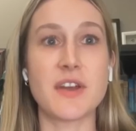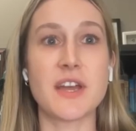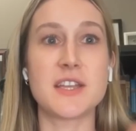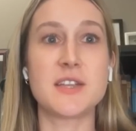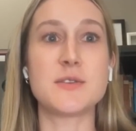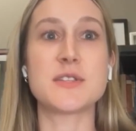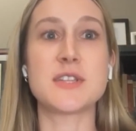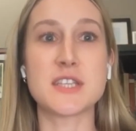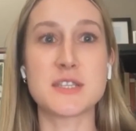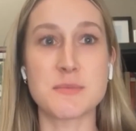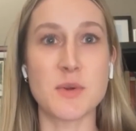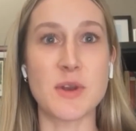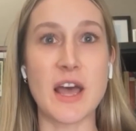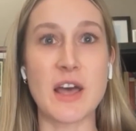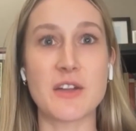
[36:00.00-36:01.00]
if I use this
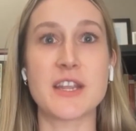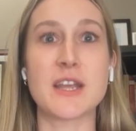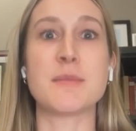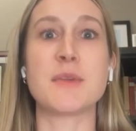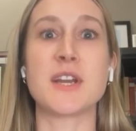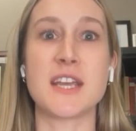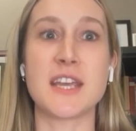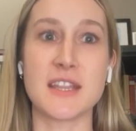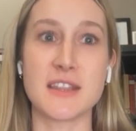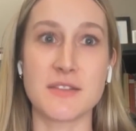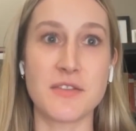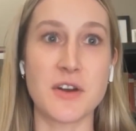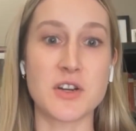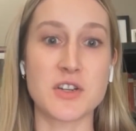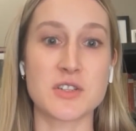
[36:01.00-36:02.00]
modality, I'm going to get
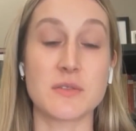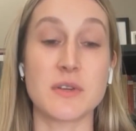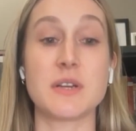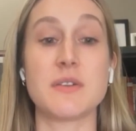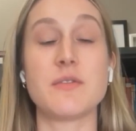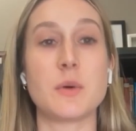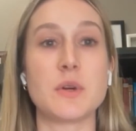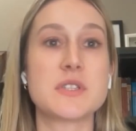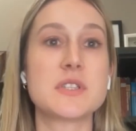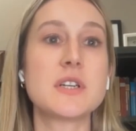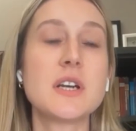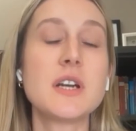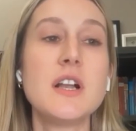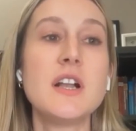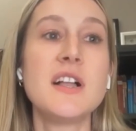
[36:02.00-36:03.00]
the functional
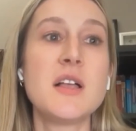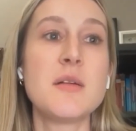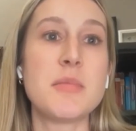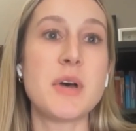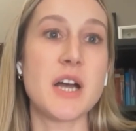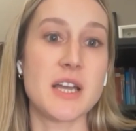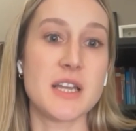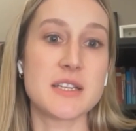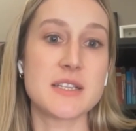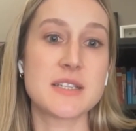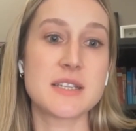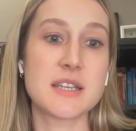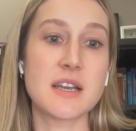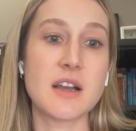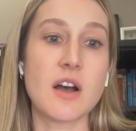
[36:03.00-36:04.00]
reinforcer, but
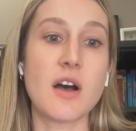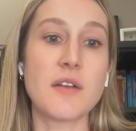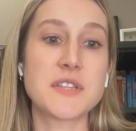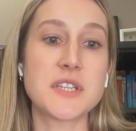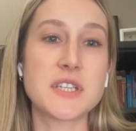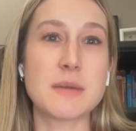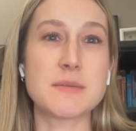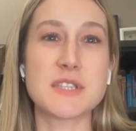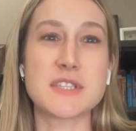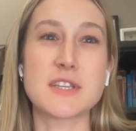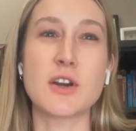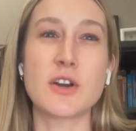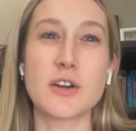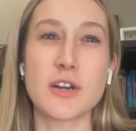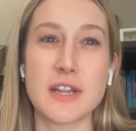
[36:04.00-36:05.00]
oftentimes it's
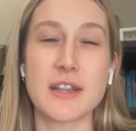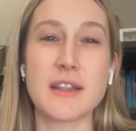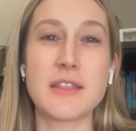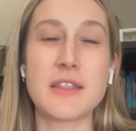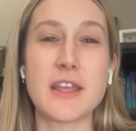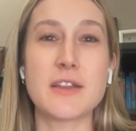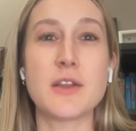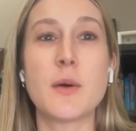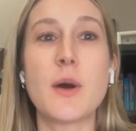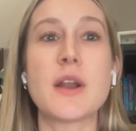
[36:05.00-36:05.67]
already, they